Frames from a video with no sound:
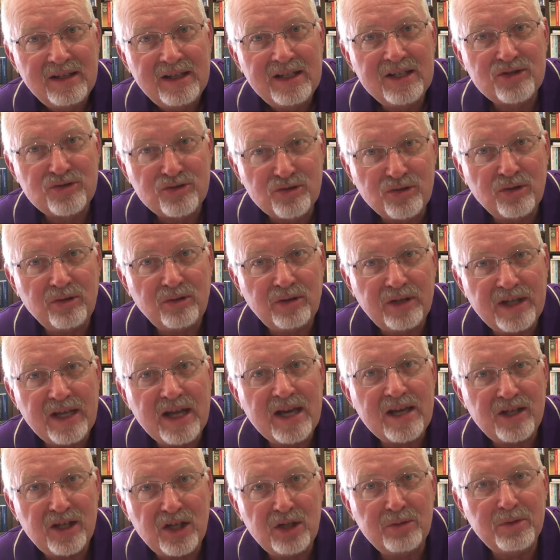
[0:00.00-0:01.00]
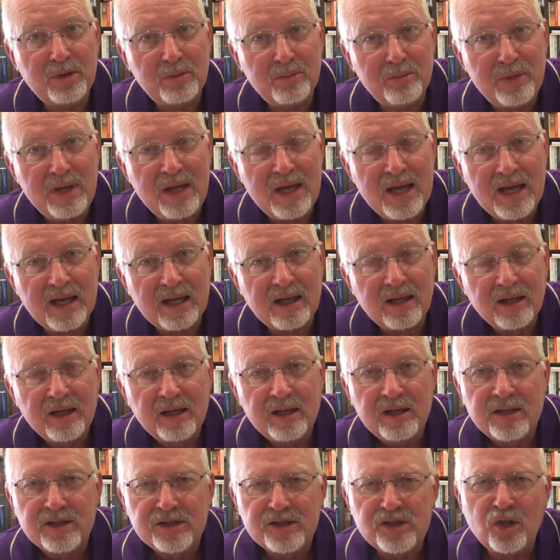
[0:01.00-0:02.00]
is truly a human being.
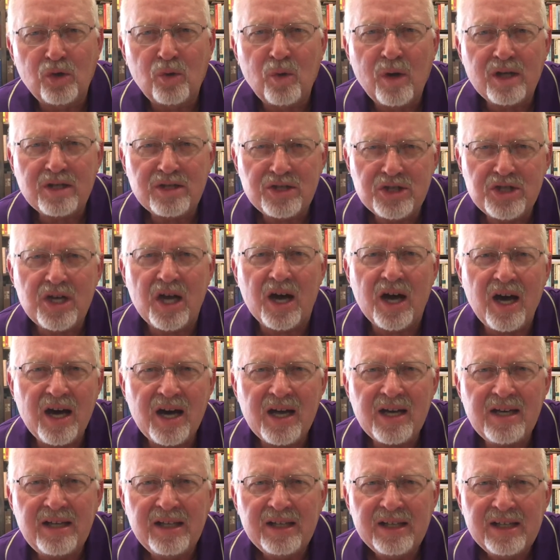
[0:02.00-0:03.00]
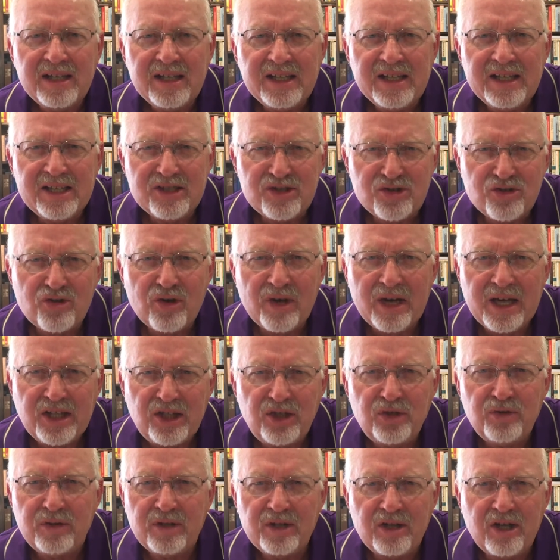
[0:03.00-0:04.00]
So what John is
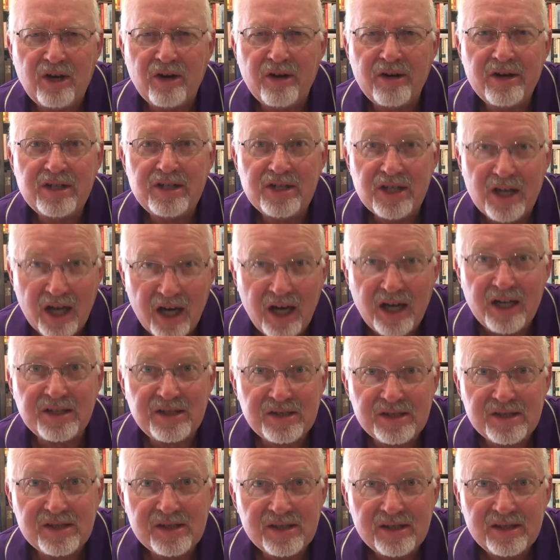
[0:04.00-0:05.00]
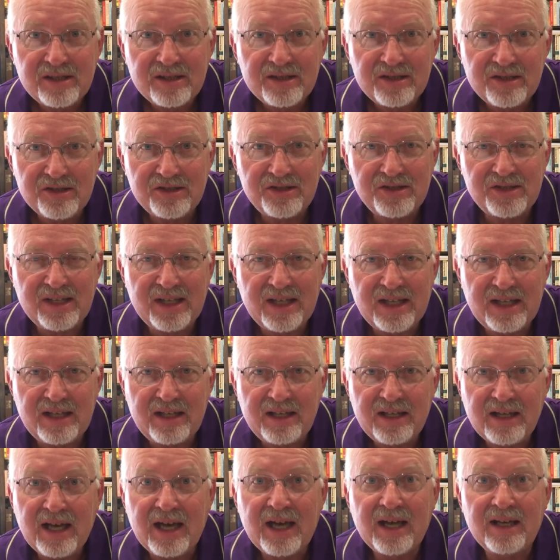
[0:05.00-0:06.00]
trying to encourage us to
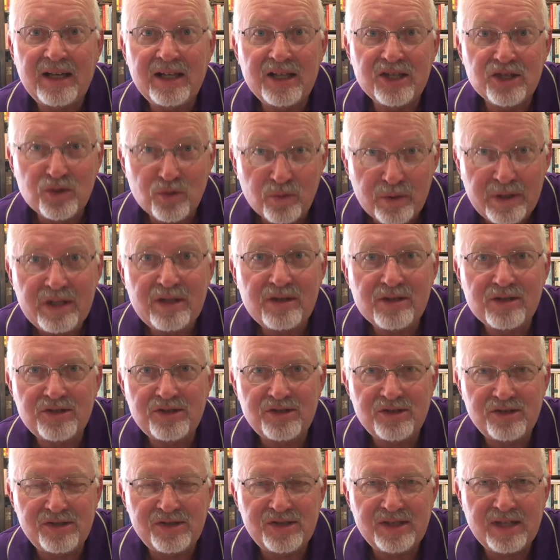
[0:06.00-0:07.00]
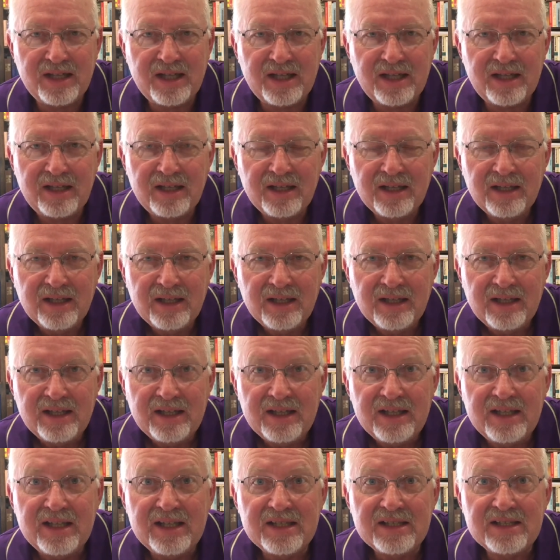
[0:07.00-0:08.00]
see and his readers to see
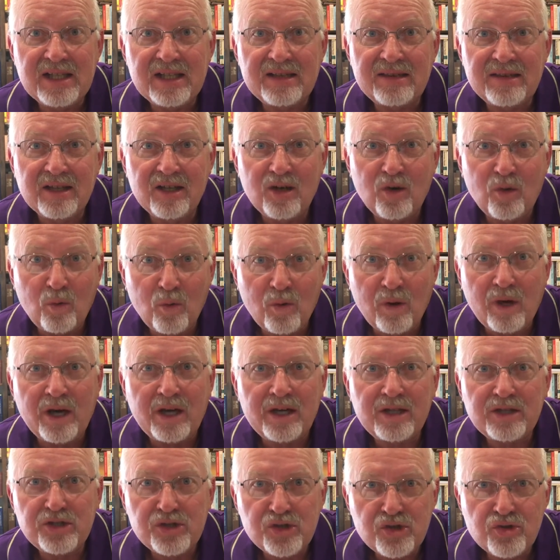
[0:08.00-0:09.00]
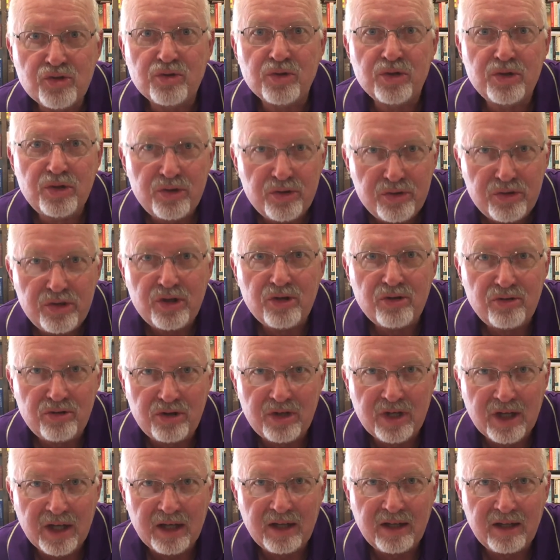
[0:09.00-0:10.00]
is that there was true
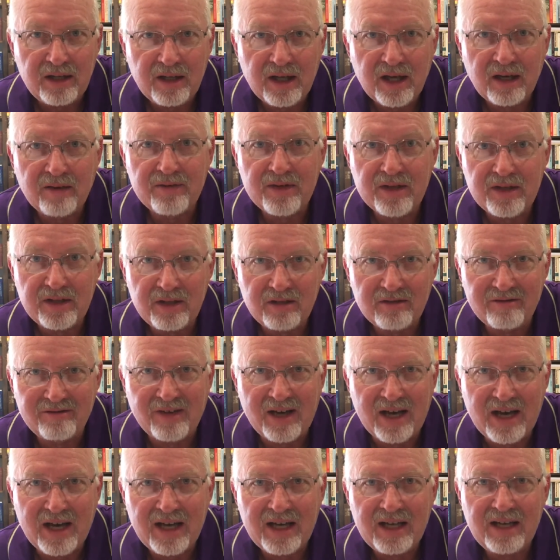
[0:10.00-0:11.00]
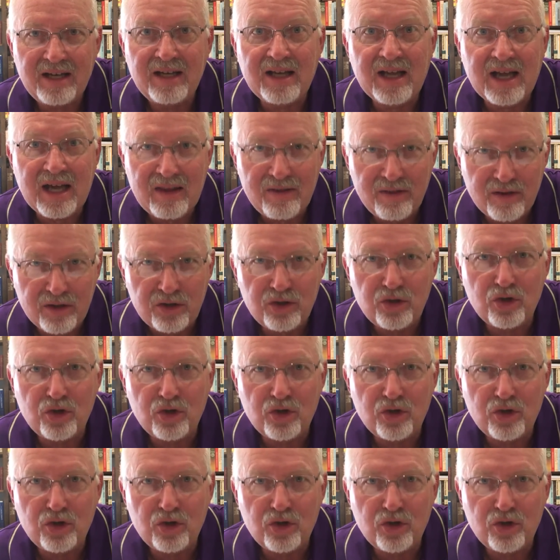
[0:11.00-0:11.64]
union of the divine and the